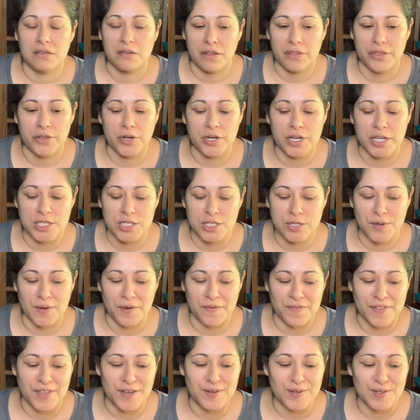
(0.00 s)
32 of
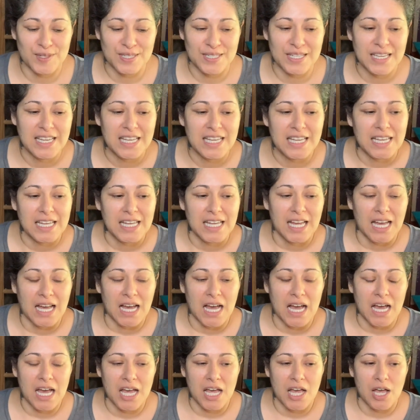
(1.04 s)
those.
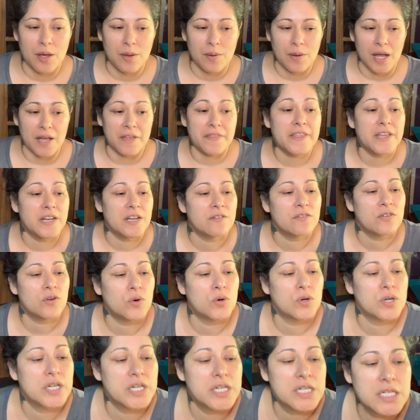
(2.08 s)
And then of
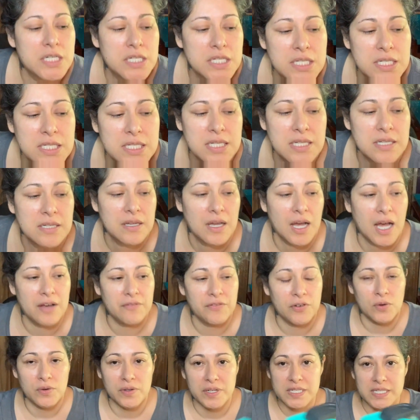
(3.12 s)
course I've
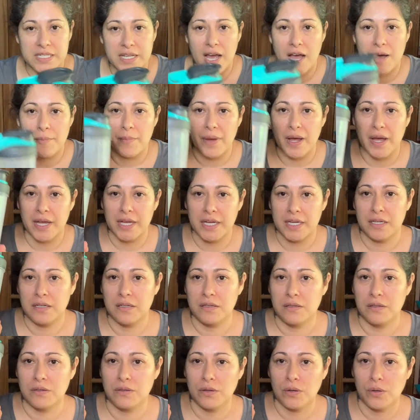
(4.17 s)
always got my
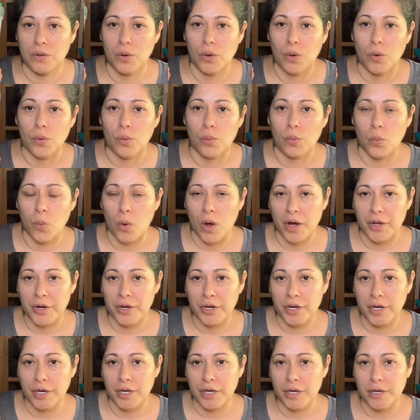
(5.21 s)

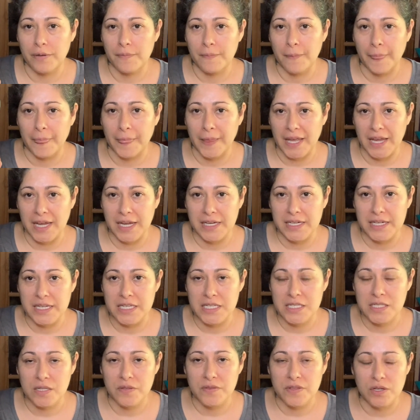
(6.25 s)
water handy,
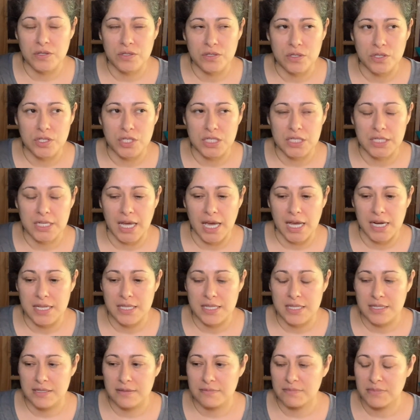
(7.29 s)
so those are just kind of
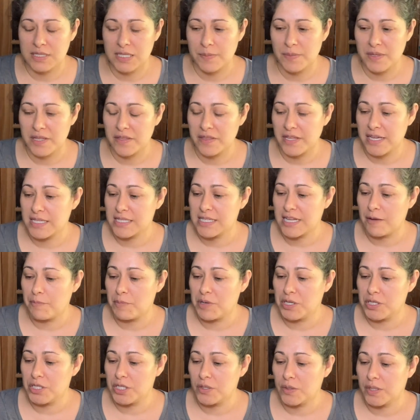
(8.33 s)
some of the things that I've
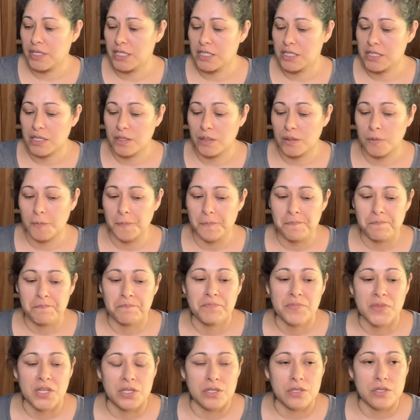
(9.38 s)
been doing. So
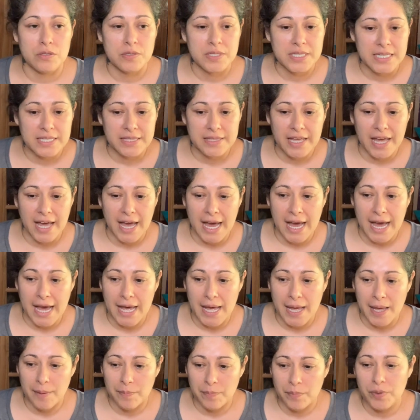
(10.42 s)
using the
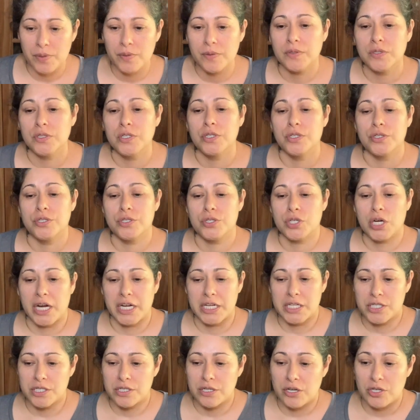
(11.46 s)
app,
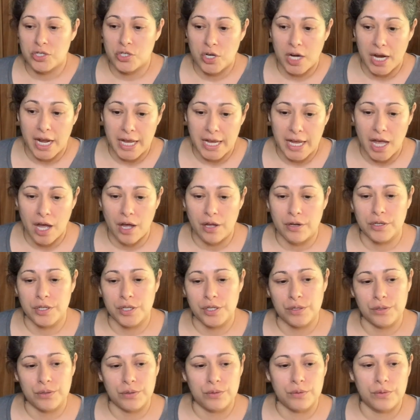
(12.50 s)
trying out
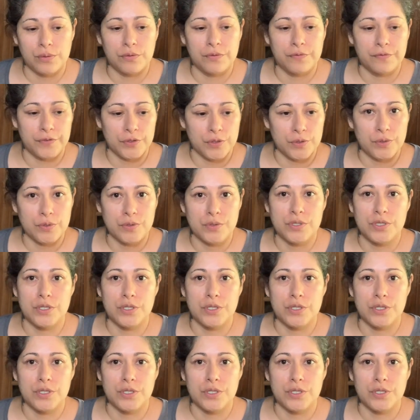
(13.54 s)
new food